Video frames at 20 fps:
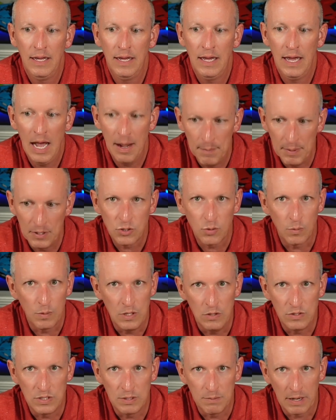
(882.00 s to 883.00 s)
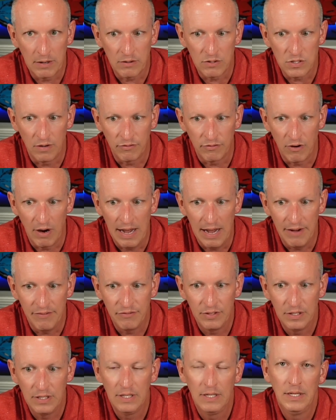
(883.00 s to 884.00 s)
how much are we using Microsoft
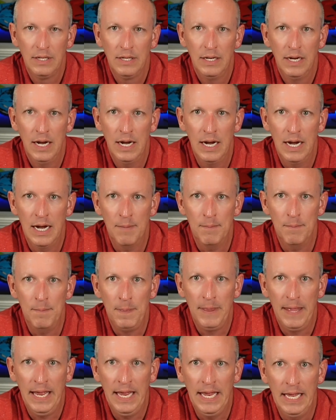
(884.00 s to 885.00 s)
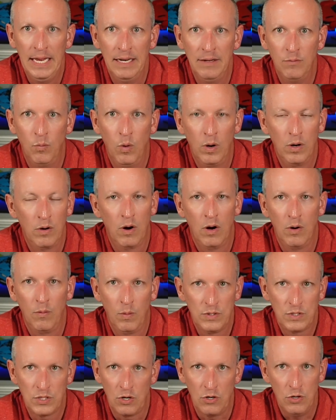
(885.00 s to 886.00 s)
Graph, and
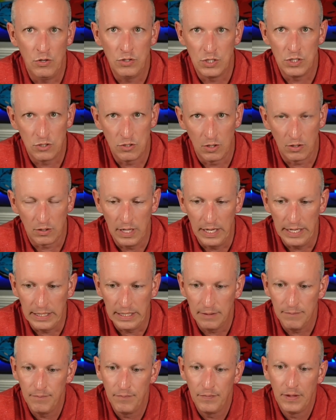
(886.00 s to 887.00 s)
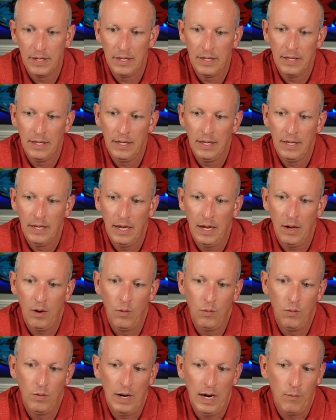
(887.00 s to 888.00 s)
what's our usage look like.
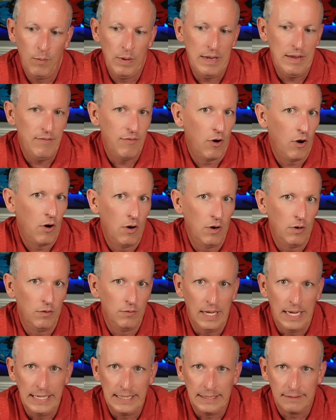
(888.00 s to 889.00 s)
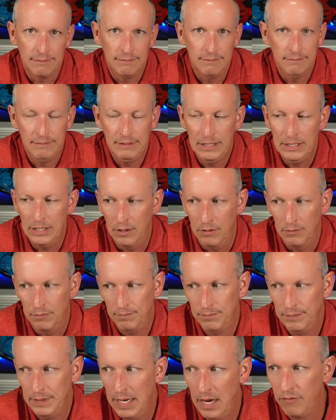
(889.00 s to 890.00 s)
We've heard
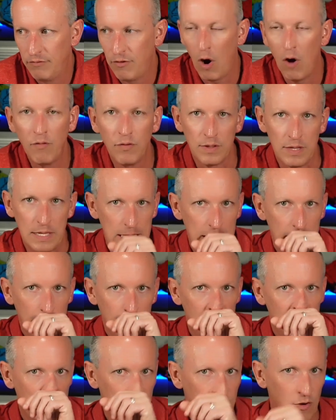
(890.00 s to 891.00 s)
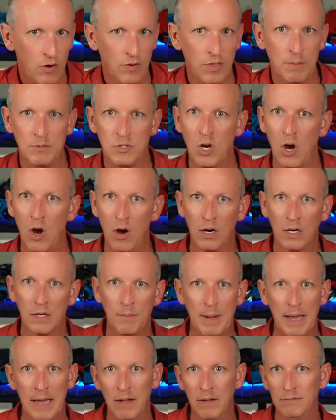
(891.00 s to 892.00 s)
over the years, I've heard them talk
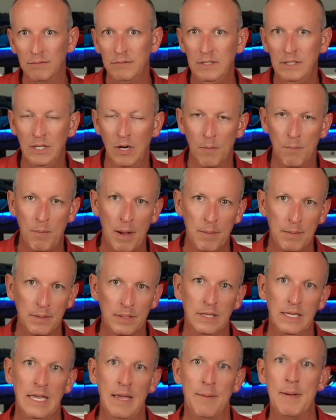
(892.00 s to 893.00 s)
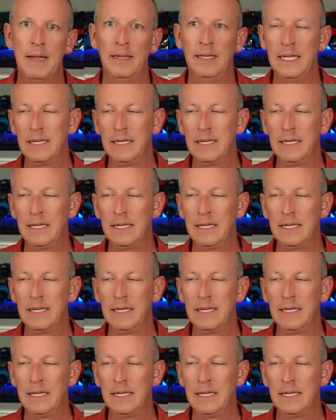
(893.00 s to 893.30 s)
about, publicly about